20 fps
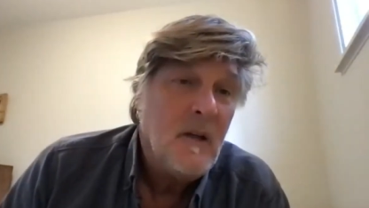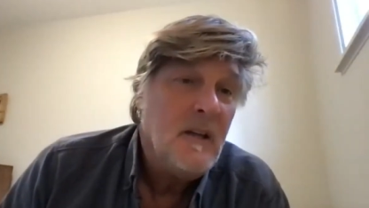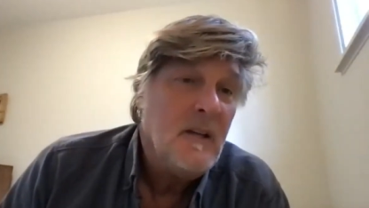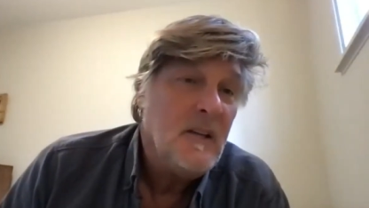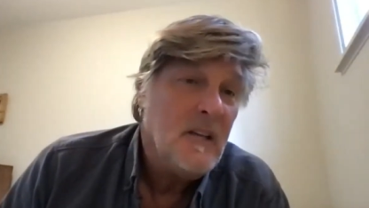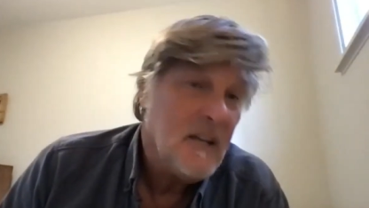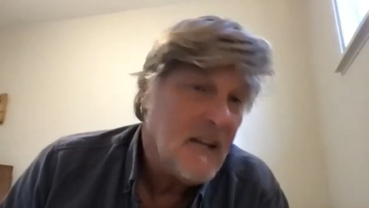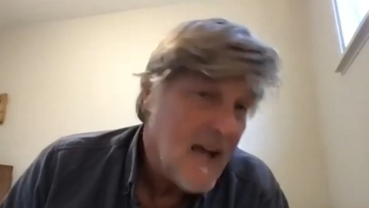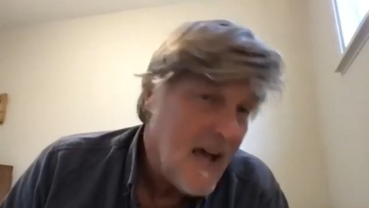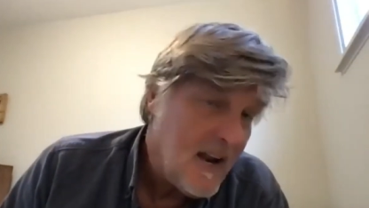
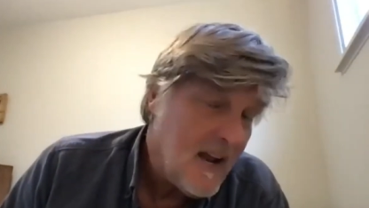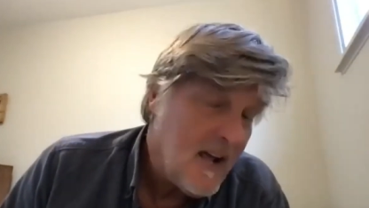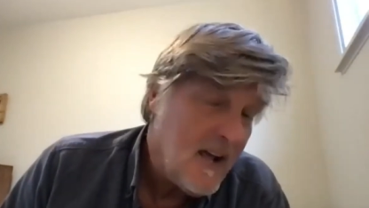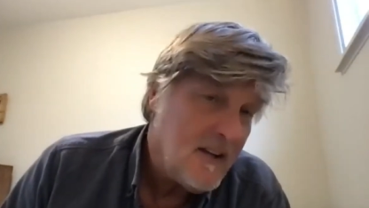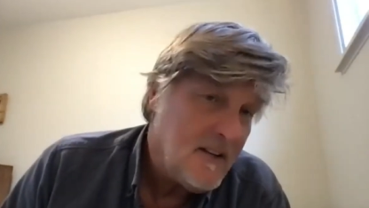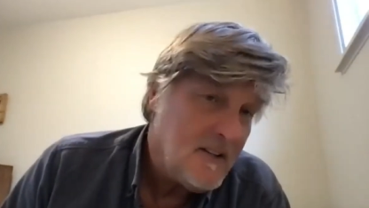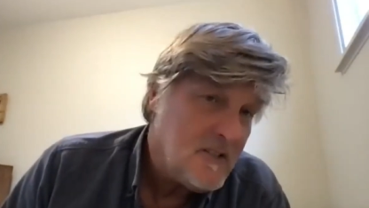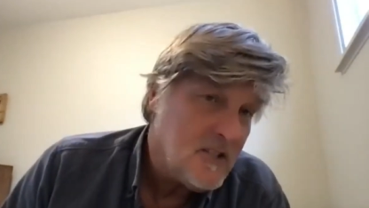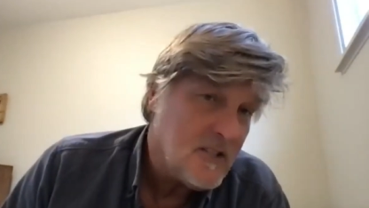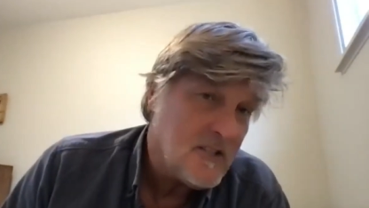You
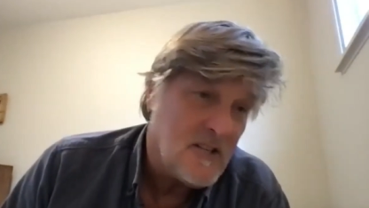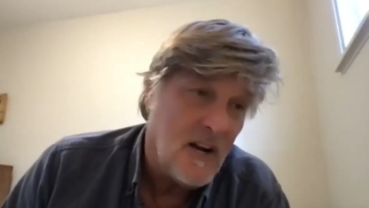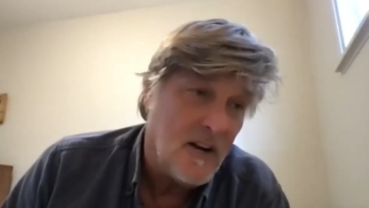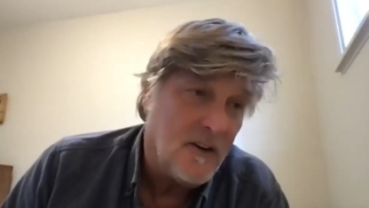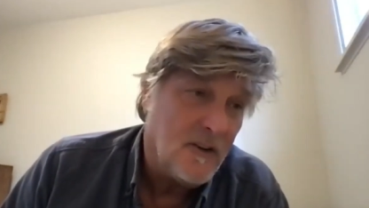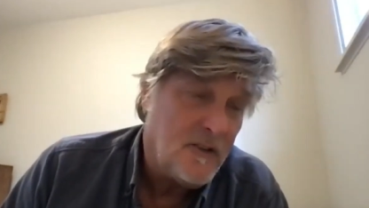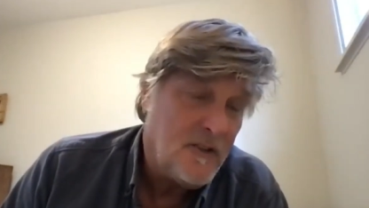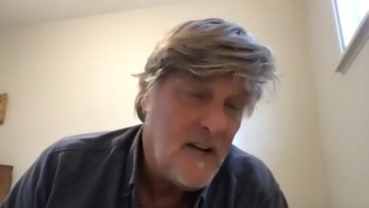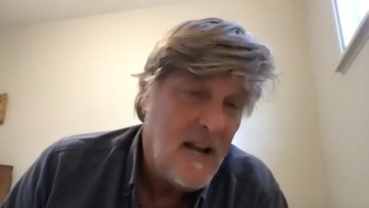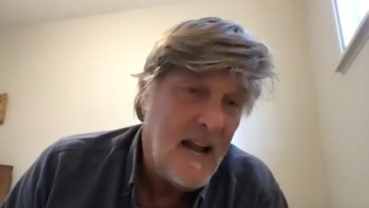gotta just
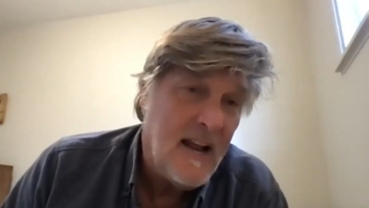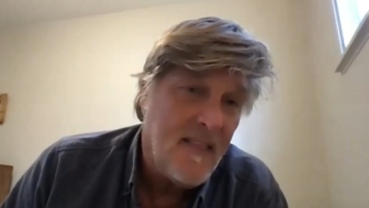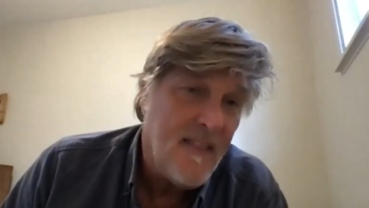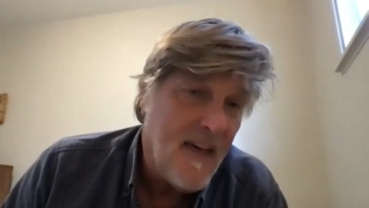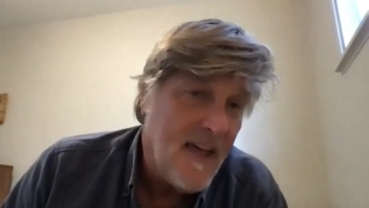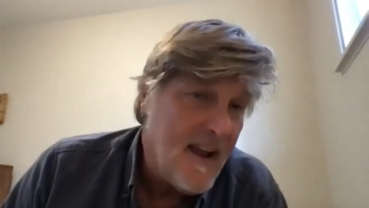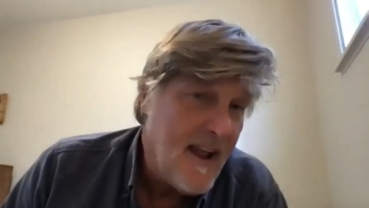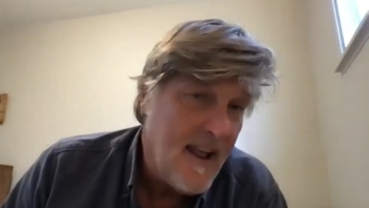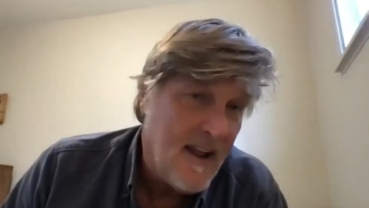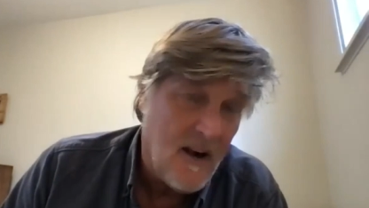understand
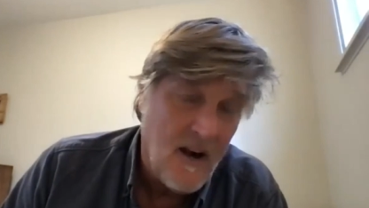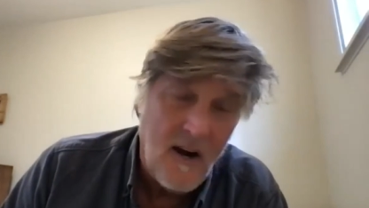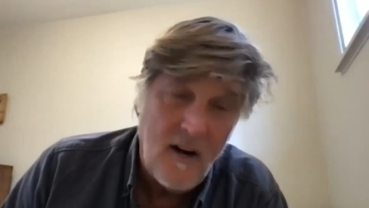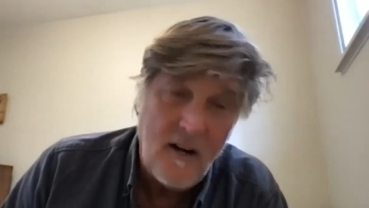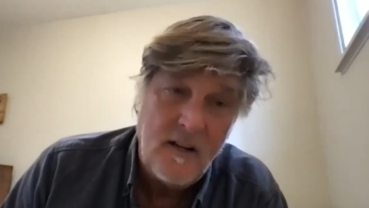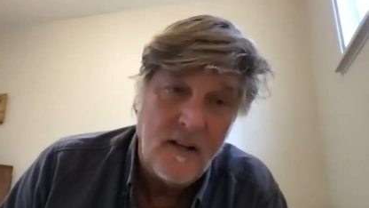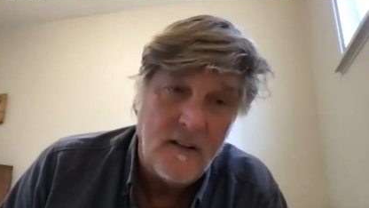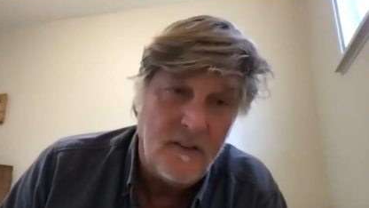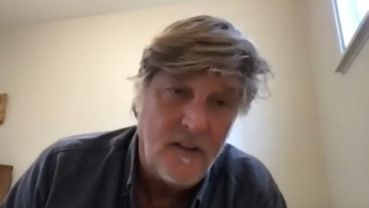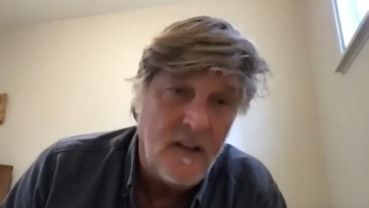that
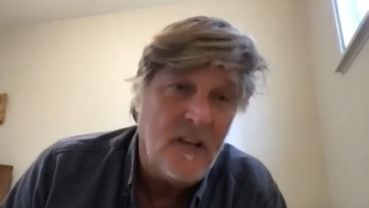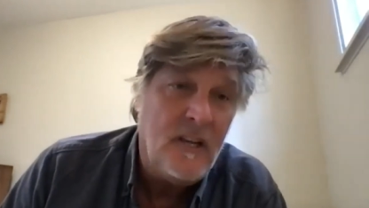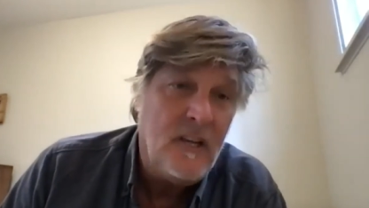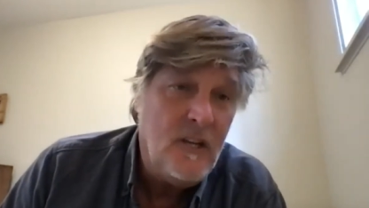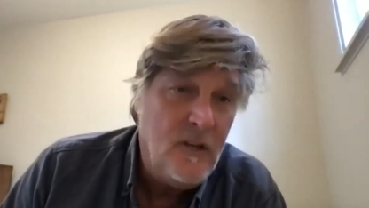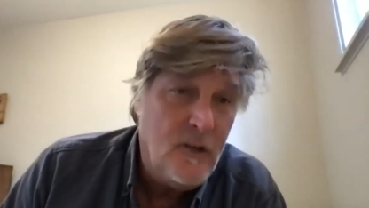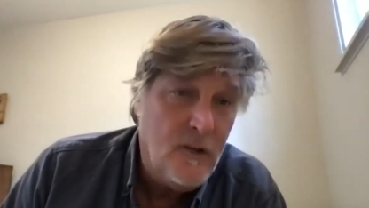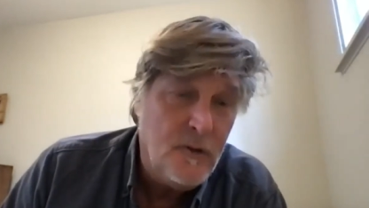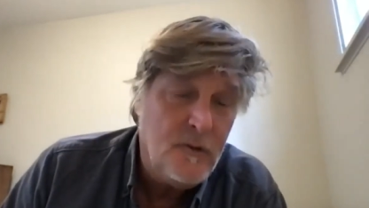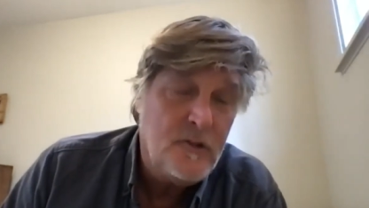Antarctica is a
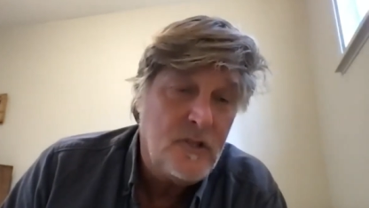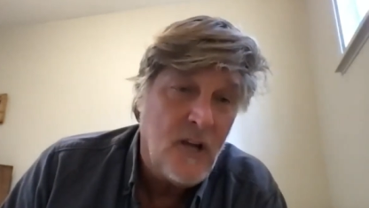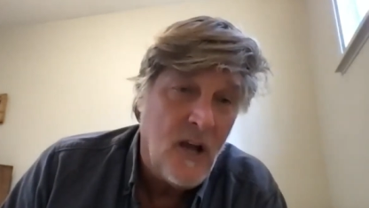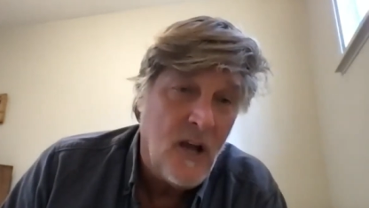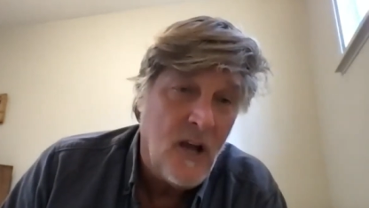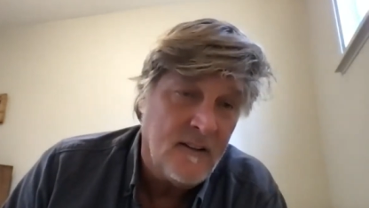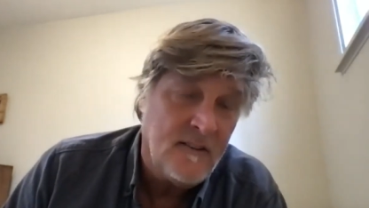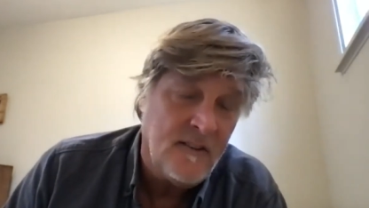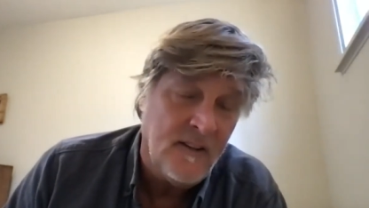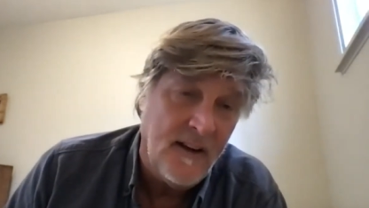huge
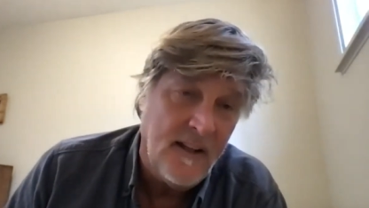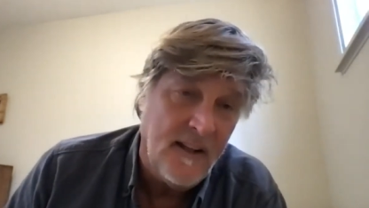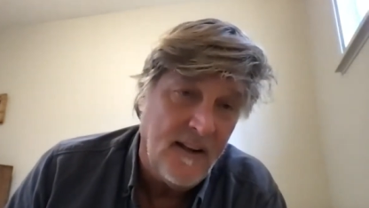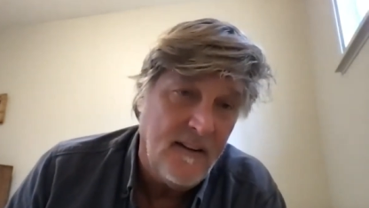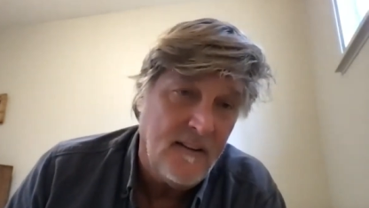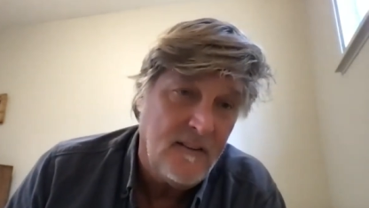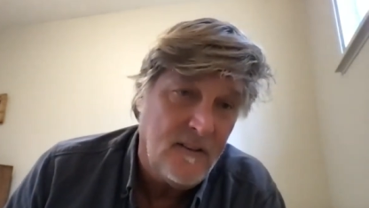continent.